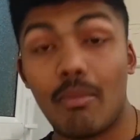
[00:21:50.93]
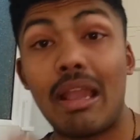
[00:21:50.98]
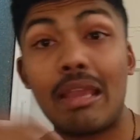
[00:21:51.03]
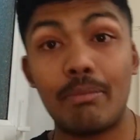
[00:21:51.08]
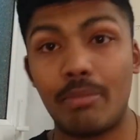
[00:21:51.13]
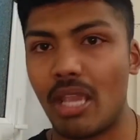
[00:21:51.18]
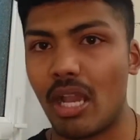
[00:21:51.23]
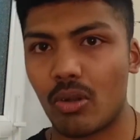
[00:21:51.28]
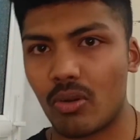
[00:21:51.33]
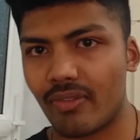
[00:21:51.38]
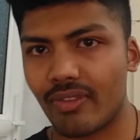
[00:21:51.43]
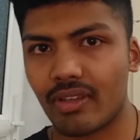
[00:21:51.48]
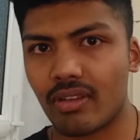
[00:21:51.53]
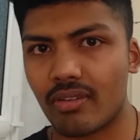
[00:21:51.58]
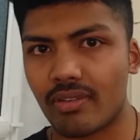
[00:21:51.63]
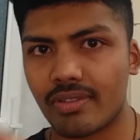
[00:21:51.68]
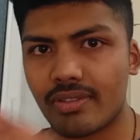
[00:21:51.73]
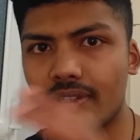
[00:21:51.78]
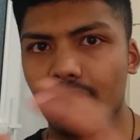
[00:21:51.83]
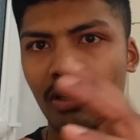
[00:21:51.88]
she might be
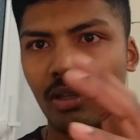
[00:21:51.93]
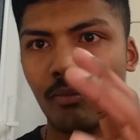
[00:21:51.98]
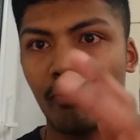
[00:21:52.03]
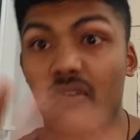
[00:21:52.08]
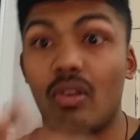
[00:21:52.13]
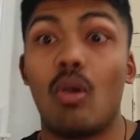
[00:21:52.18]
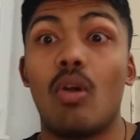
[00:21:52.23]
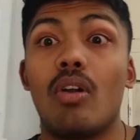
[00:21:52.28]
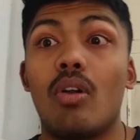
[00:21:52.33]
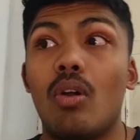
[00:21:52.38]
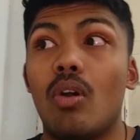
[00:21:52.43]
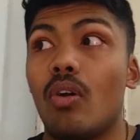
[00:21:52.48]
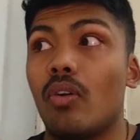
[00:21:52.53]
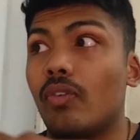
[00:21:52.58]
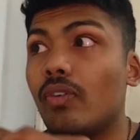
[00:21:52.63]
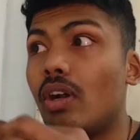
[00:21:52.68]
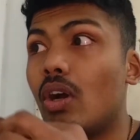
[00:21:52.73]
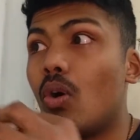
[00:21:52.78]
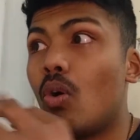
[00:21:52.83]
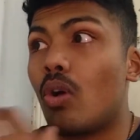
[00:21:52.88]
out of the crystal
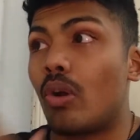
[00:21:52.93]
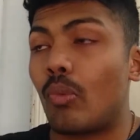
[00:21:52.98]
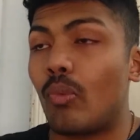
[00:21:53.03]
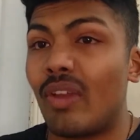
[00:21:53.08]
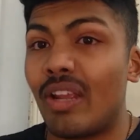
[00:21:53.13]
of her